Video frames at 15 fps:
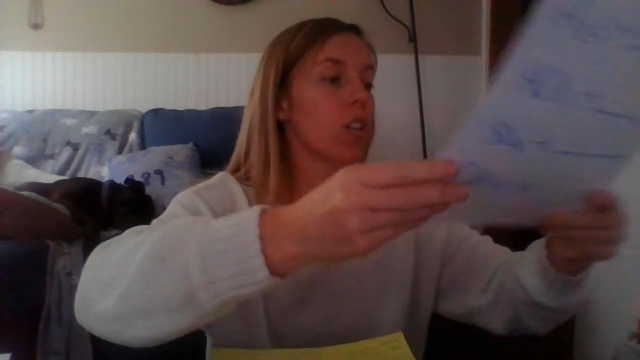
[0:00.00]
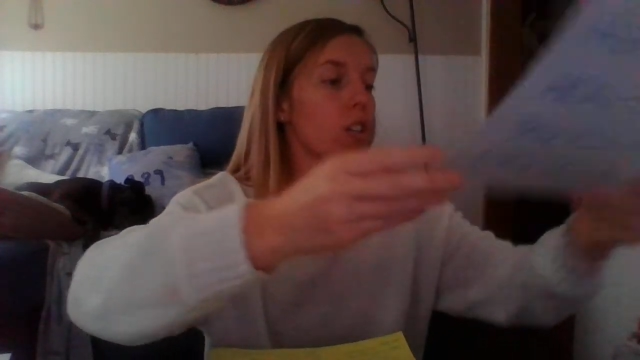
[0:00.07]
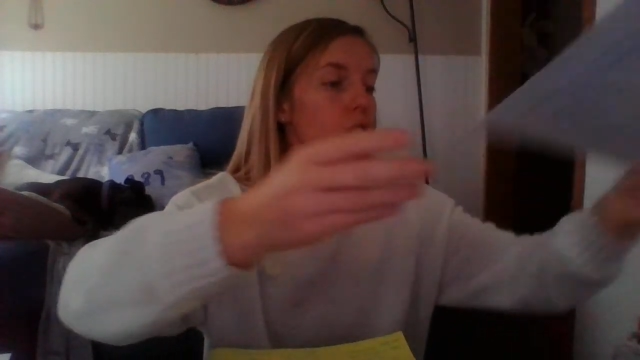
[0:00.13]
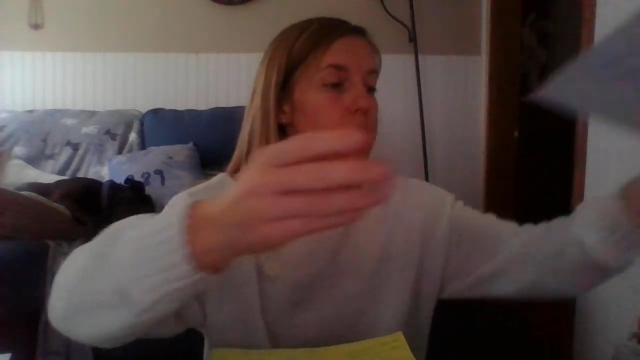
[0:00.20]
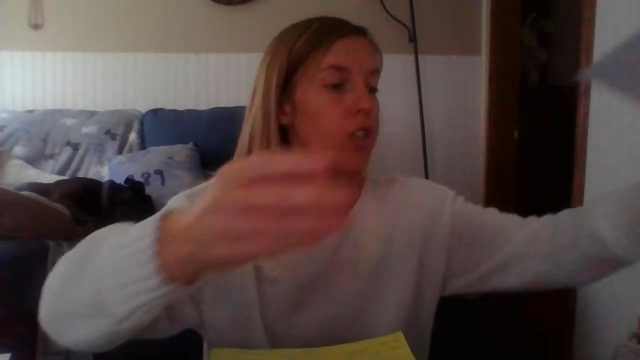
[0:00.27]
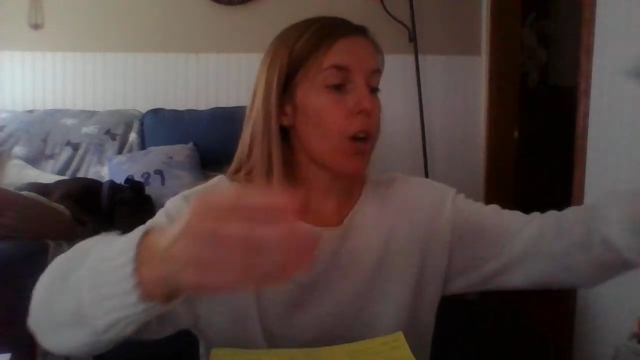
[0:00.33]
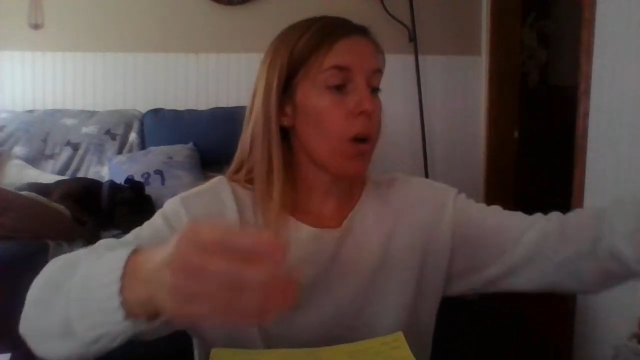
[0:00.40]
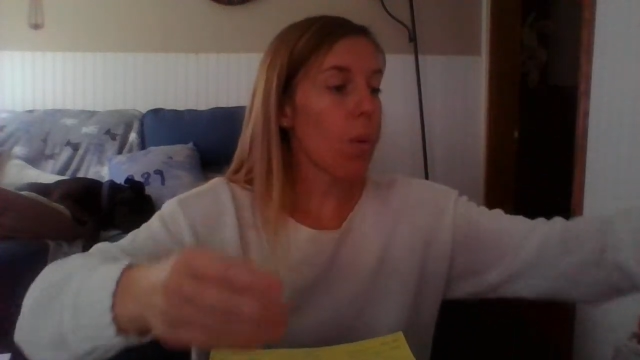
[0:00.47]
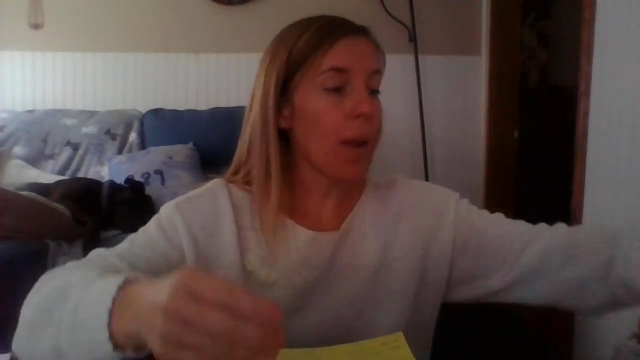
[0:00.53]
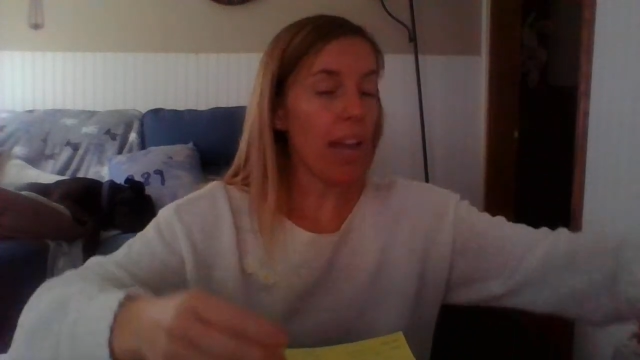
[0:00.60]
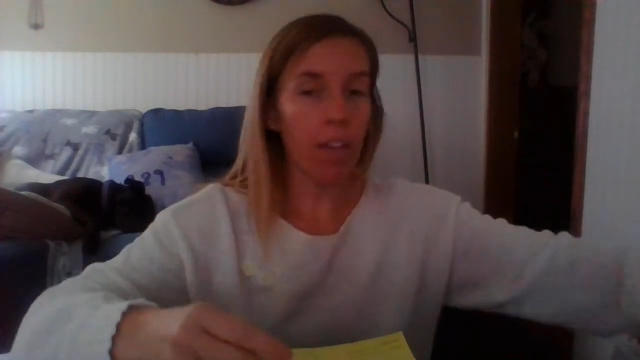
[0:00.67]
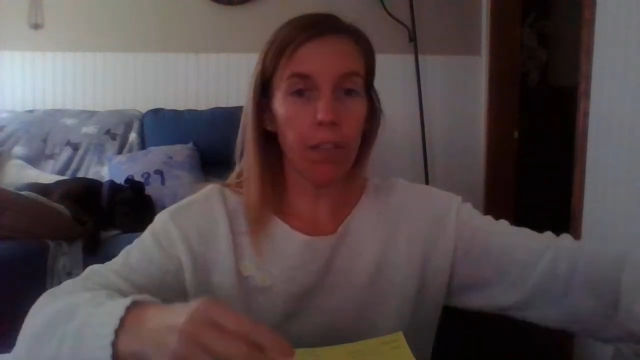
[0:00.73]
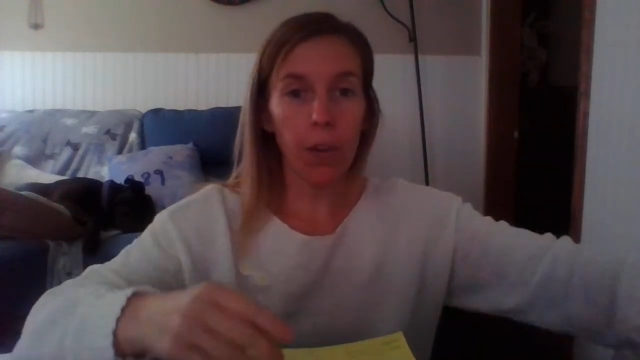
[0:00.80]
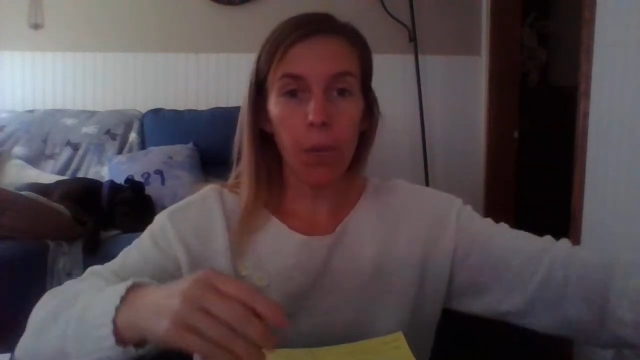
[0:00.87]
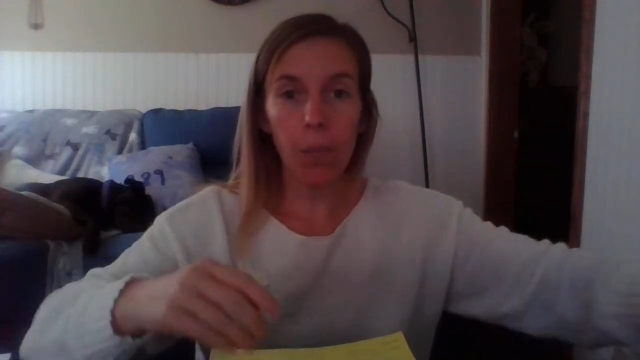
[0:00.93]
So
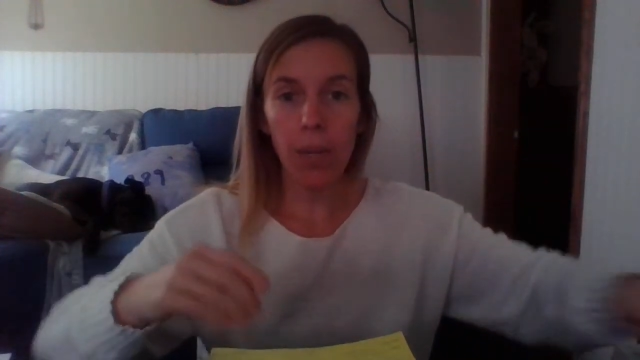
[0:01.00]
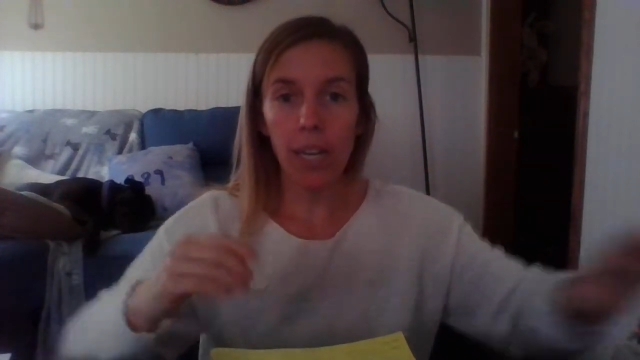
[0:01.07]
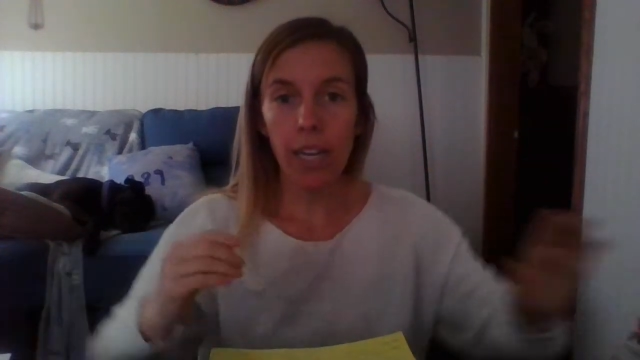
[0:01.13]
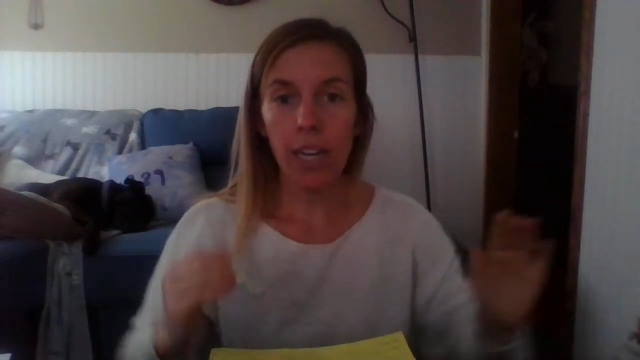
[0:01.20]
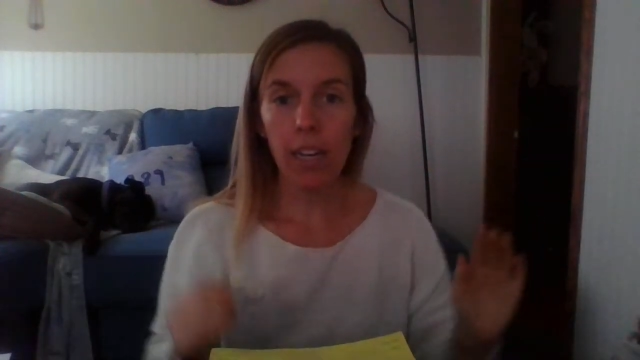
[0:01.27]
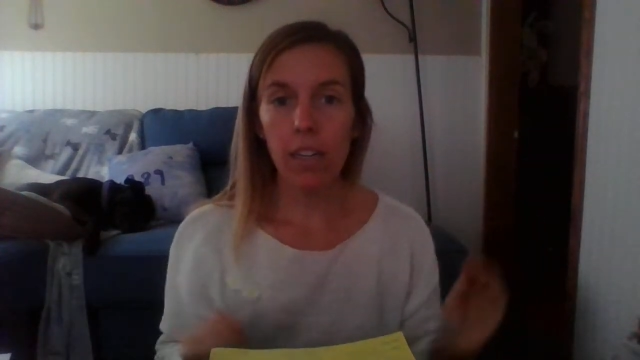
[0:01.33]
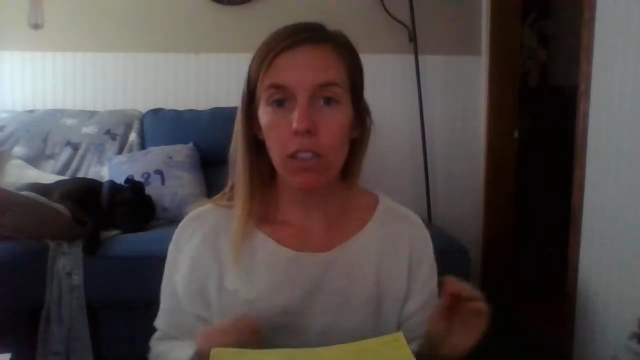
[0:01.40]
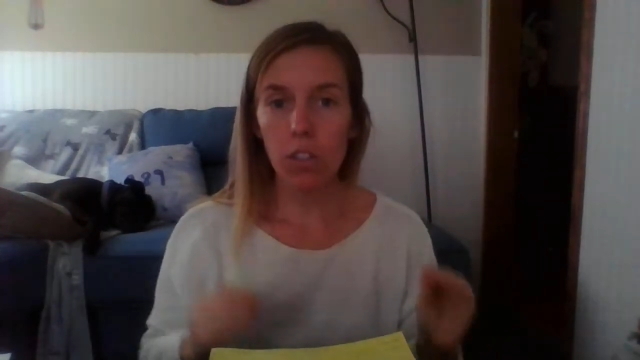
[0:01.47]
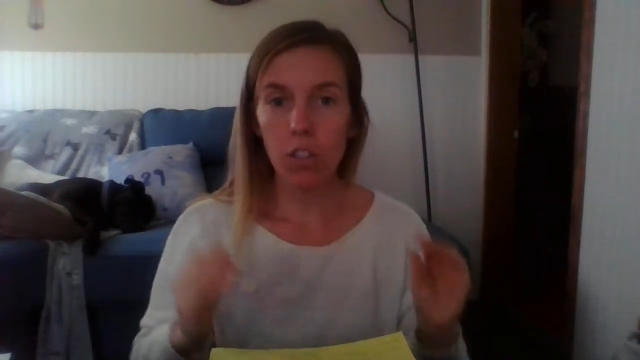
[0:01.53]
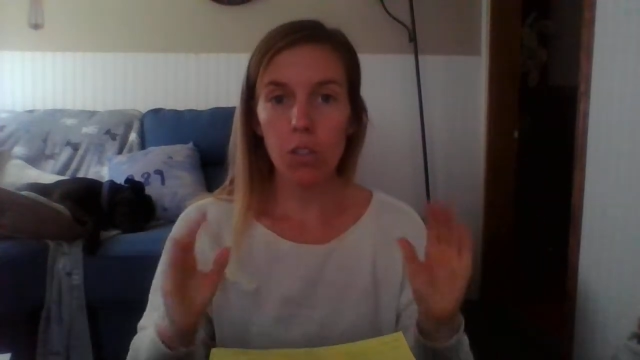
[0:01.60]
if you need